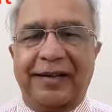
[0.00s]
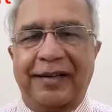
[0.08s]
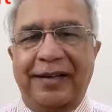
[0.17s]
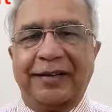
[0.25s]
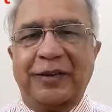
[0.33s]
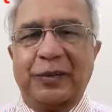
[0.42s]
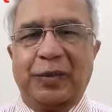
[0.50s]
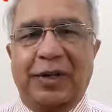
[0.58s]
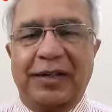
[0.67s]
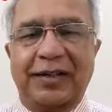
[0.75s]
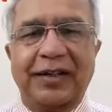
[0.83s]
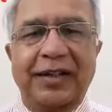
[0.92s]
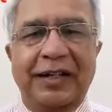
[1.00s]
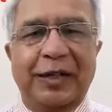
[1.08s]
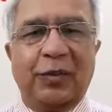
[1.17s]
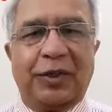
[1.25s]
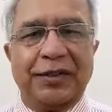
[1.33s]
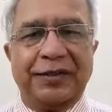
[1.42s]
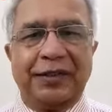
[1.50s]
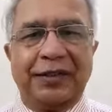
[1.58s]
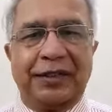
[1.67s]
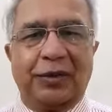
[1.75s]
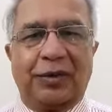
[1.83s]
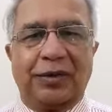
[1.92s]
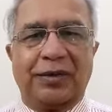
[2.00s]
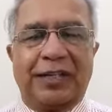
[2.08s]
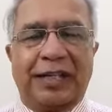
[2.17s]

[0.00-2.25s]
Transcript: and that is why it was a total